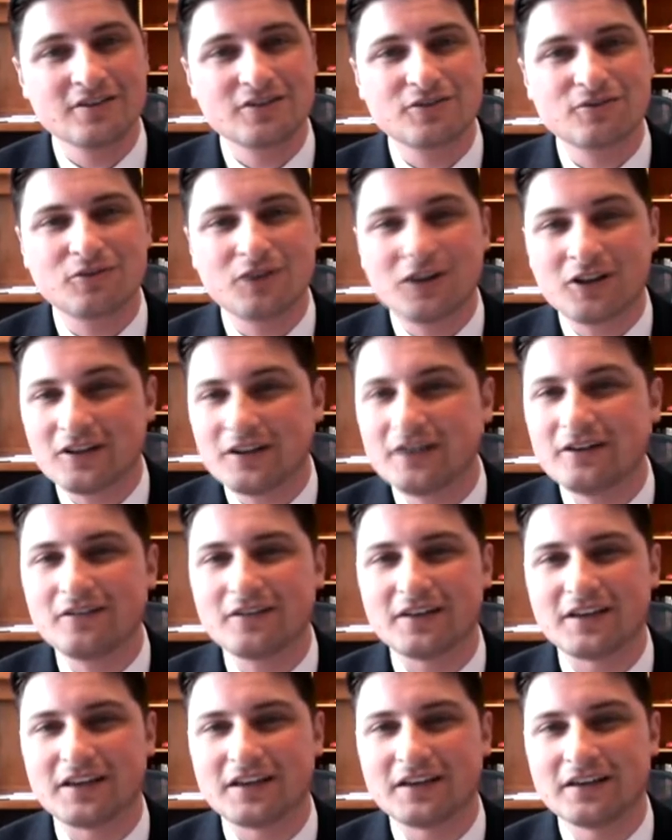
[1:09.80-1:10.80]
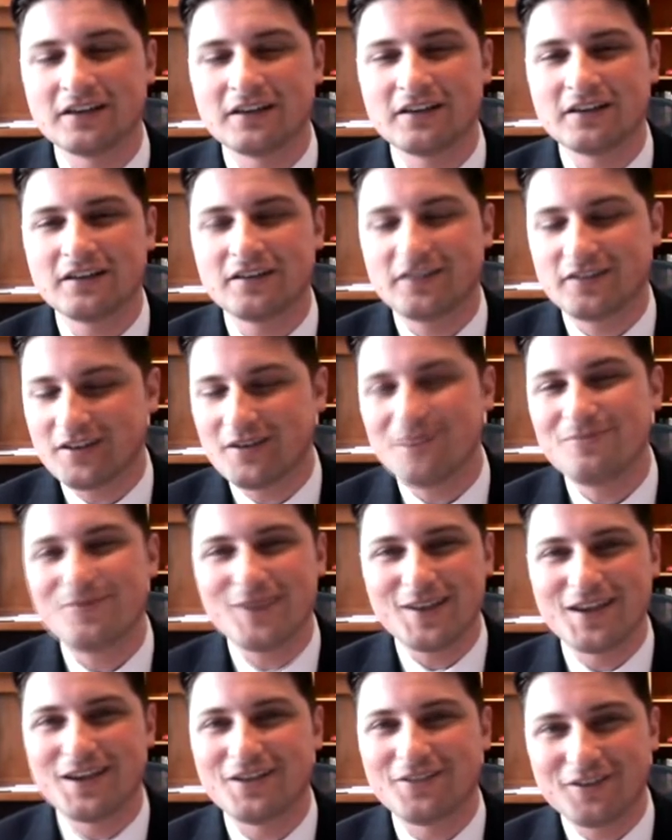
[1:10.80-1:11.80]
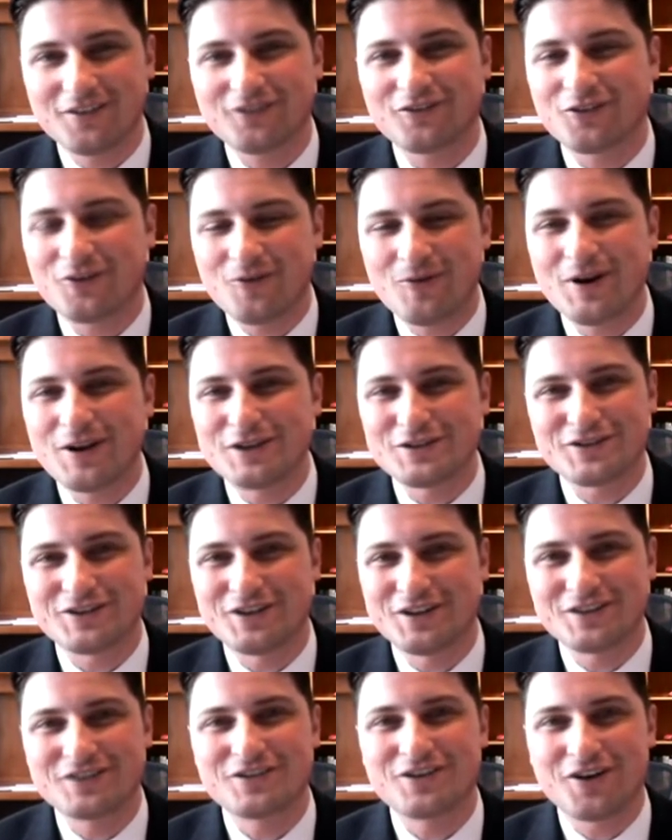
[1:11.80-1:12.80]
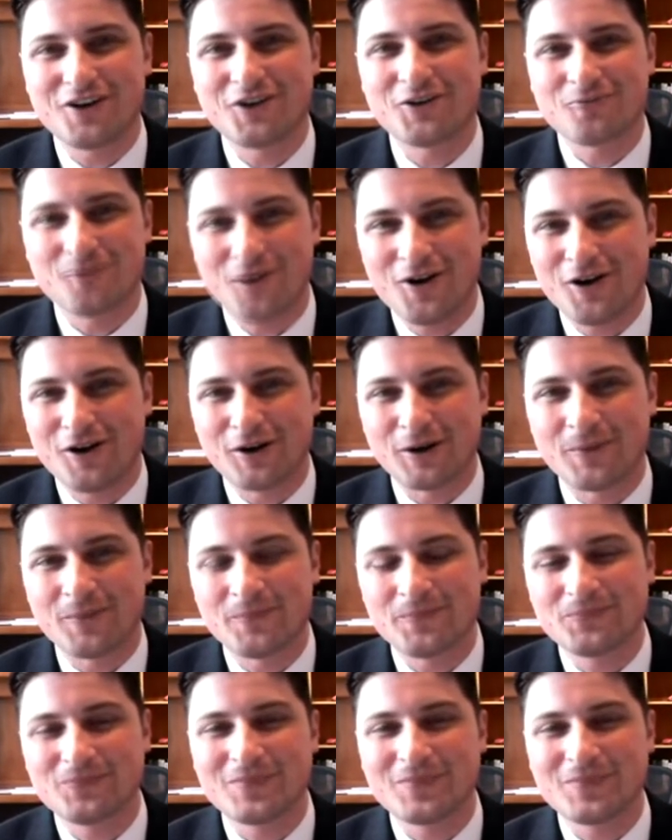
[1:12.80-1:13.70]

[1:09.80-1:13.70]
So clearly, something in this equation has gone wrong.